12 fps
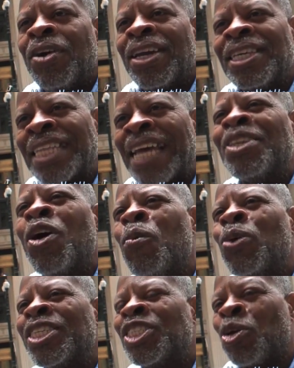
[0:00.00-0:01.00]
you know, at least I know
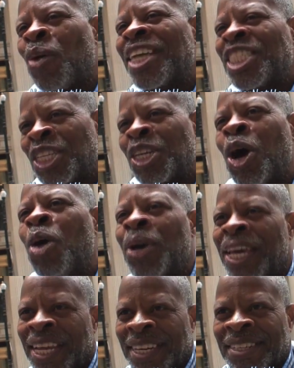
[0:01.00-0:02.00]
which direction to go
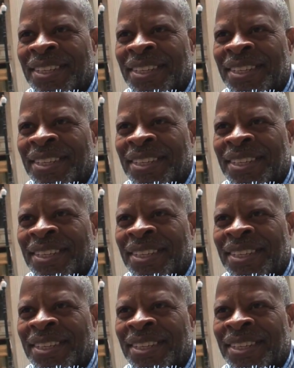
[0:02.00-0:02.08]
in.